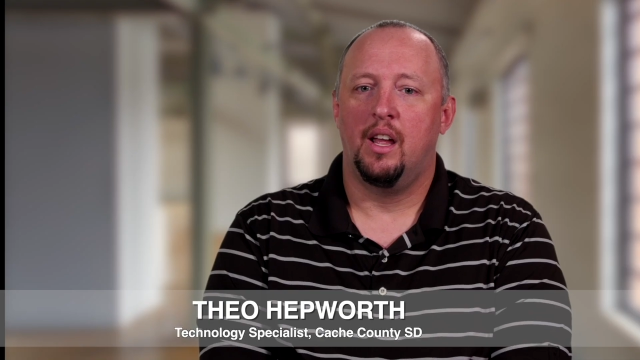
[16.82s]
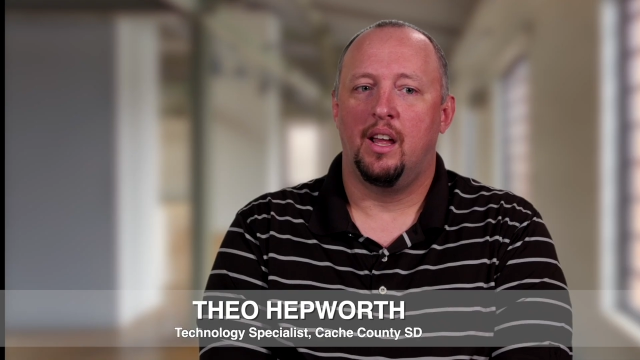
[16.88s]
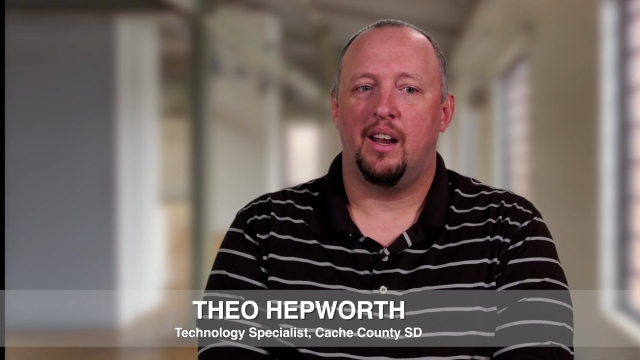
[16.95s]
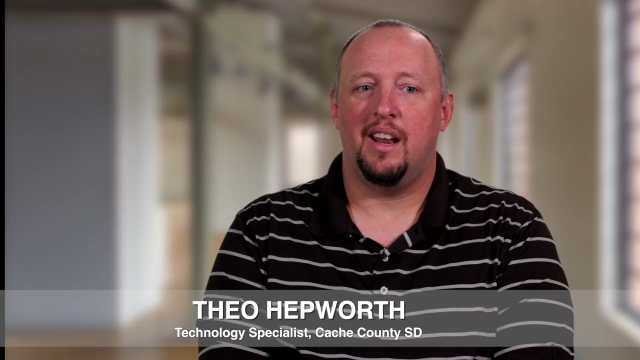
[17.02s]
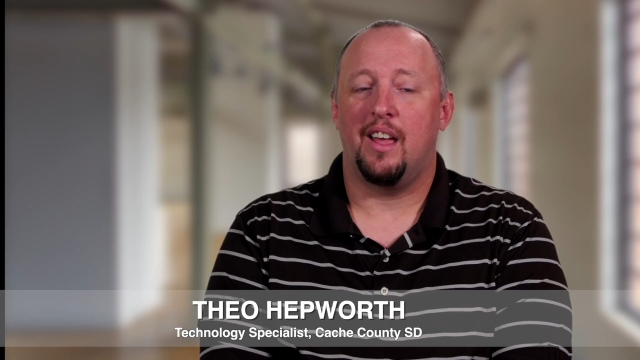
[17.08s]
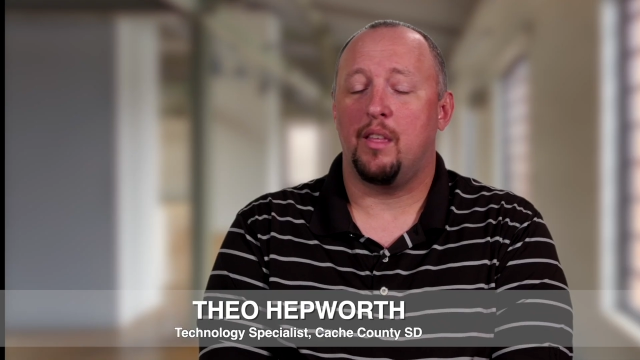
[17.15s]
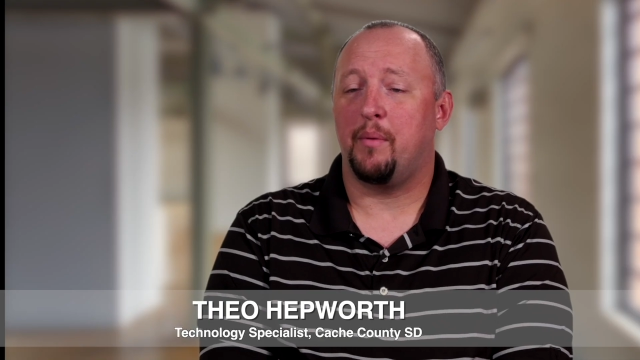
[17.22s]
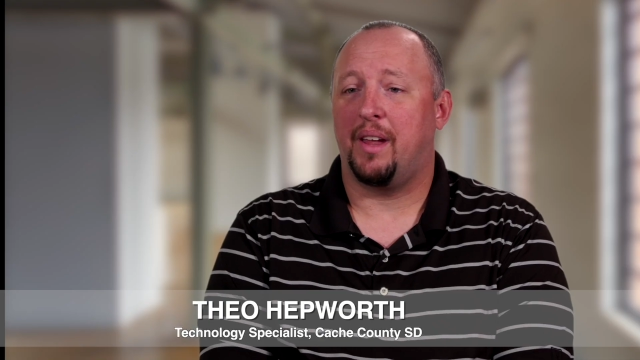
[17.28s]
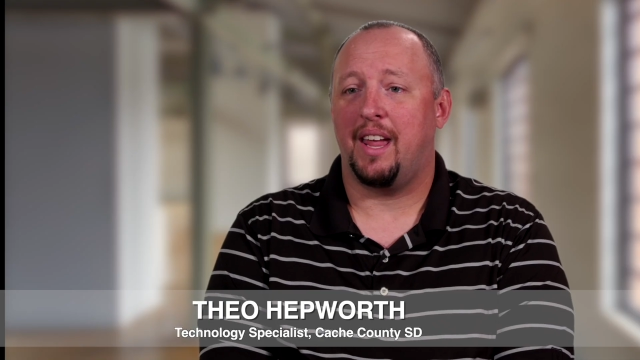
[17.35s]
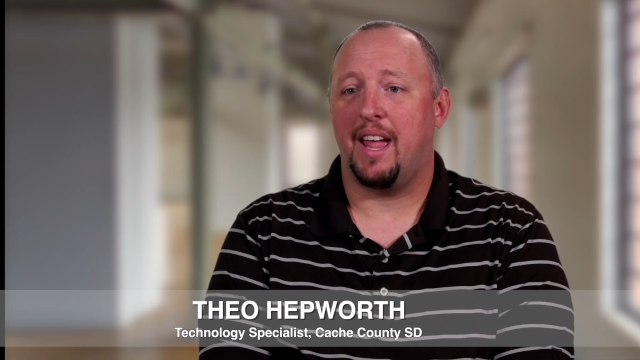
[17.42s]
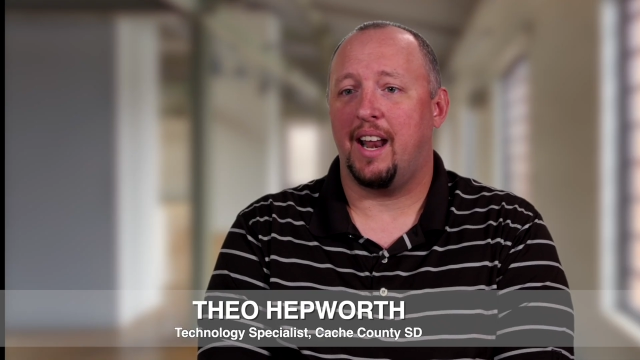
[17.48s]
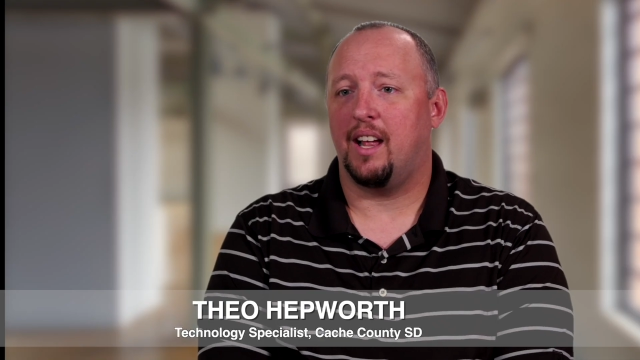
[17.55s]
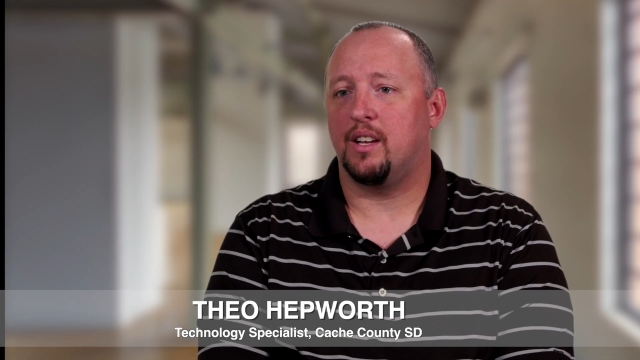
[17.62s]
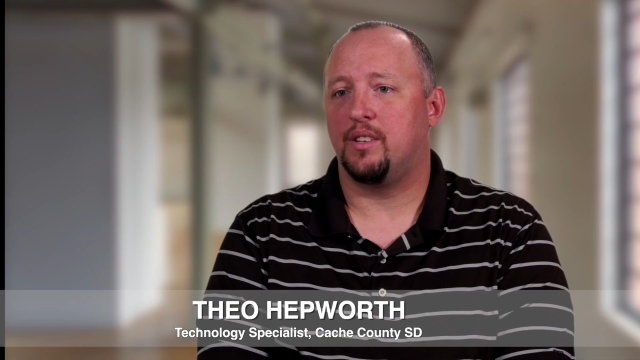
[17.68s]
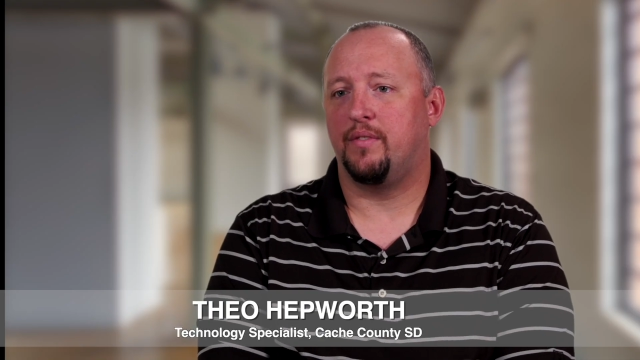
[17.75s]
Now the
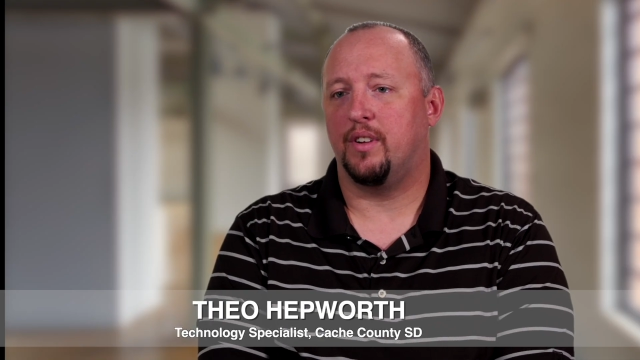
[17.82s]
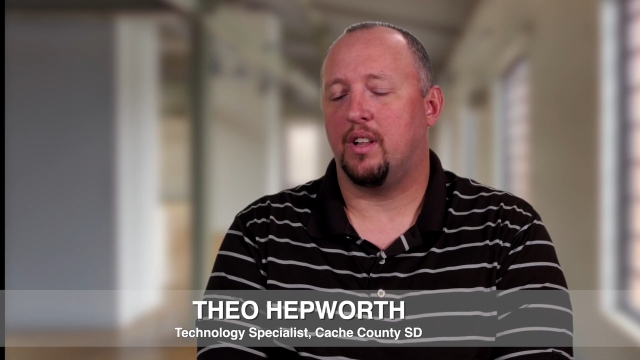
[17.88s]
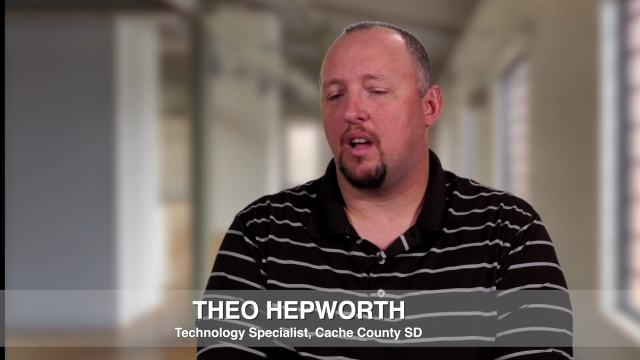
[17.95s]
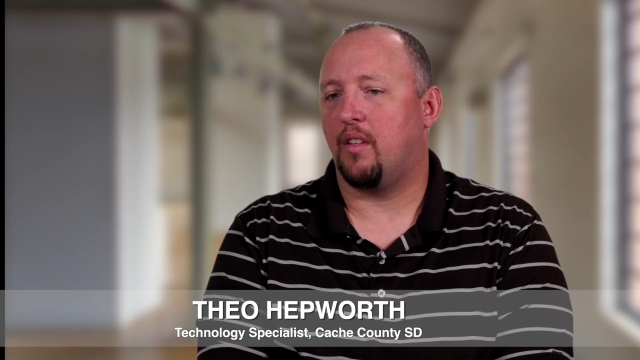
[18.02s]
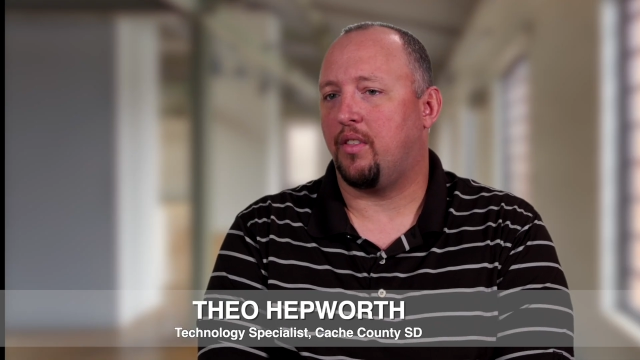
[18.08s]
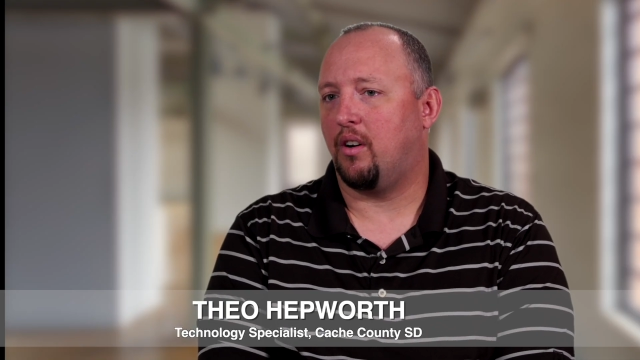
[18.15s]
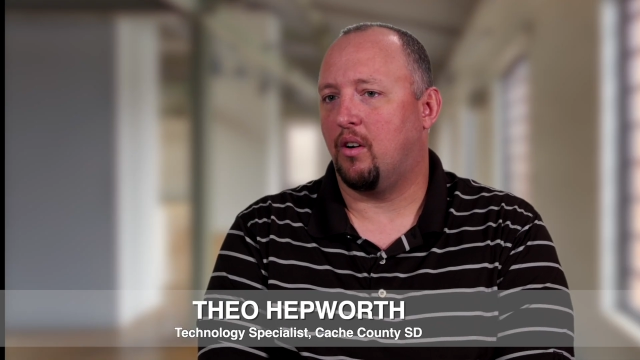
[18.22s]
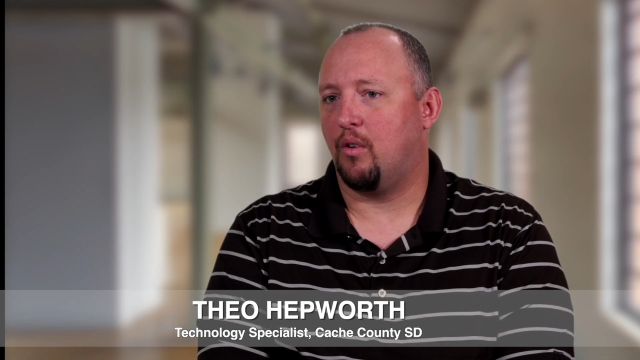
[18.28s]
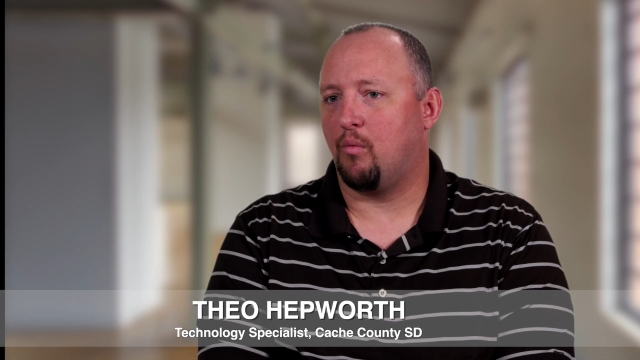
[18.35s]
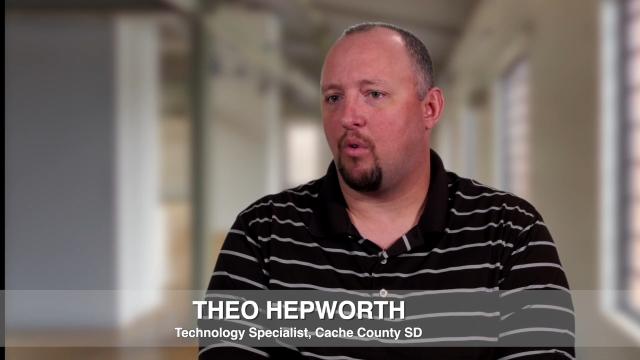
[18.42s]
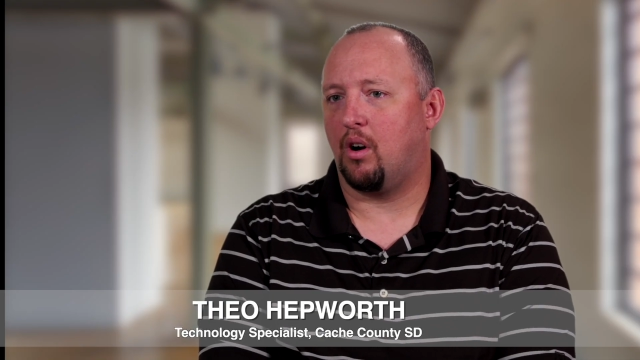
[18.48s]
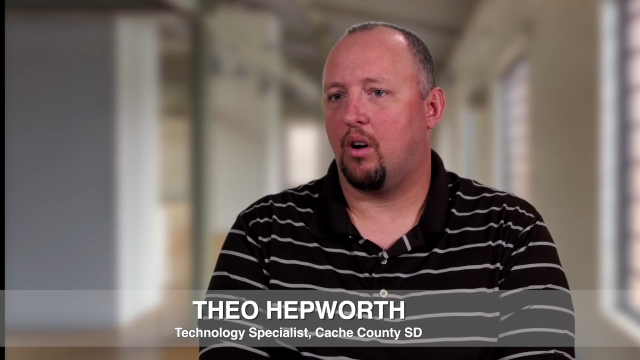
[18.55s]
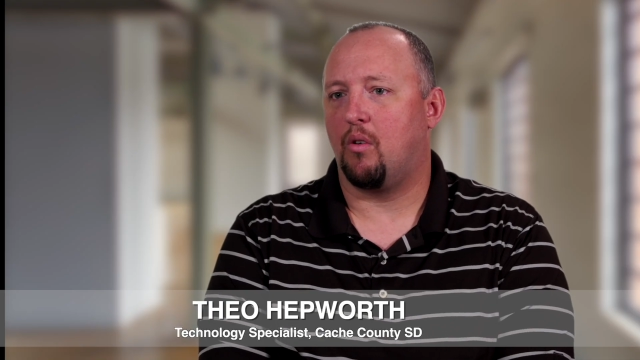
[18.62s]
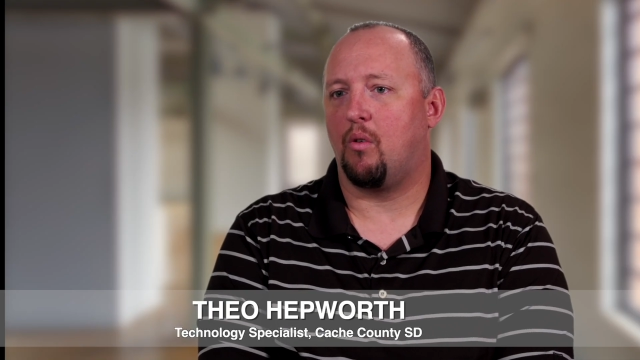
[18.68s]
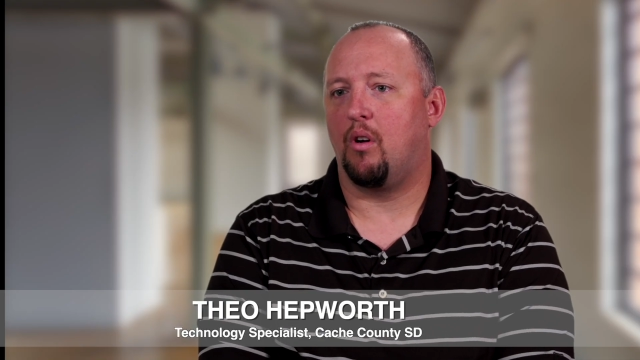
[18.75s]
mechanics fill out their own
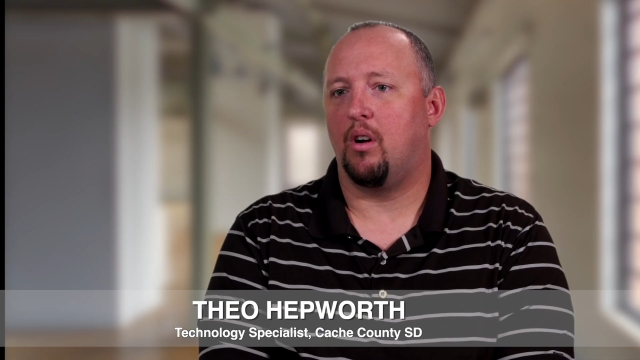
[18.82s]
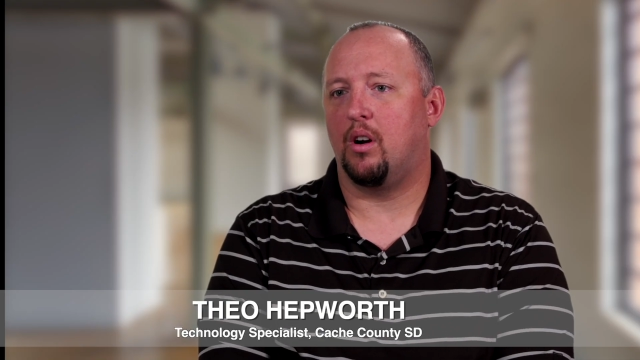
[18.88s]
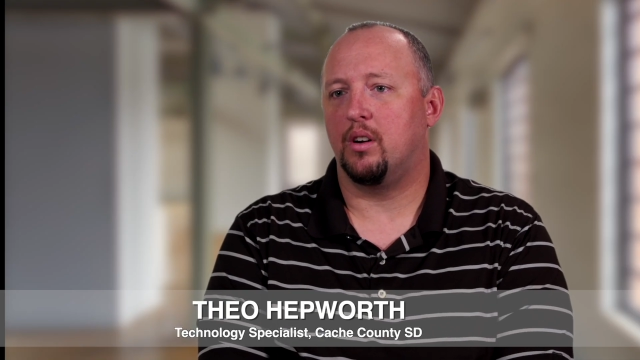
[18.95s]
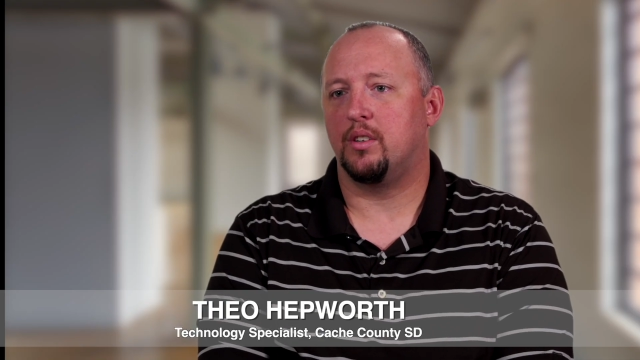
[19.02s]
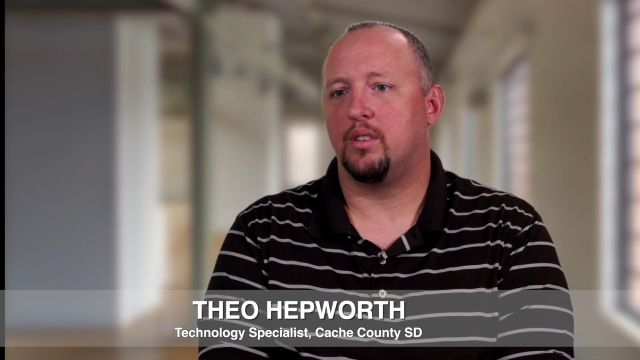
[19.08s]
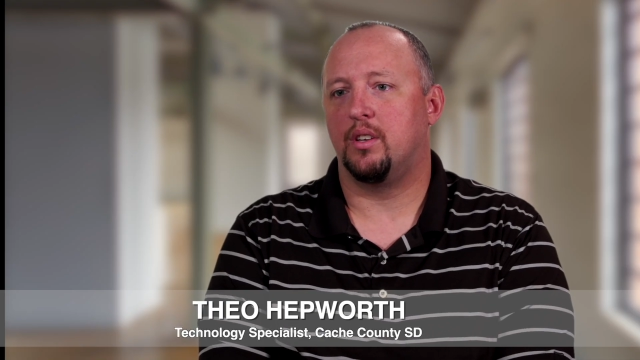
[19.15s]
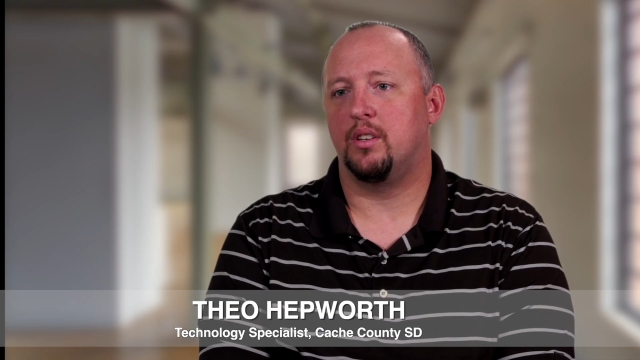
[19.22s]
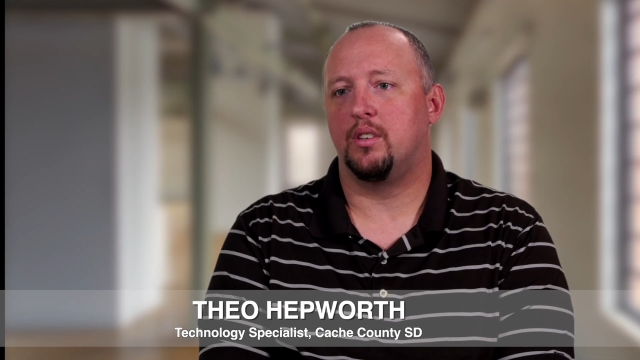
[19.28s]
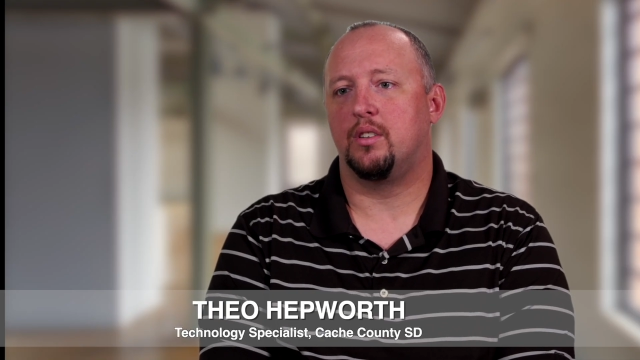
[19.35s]
work orders.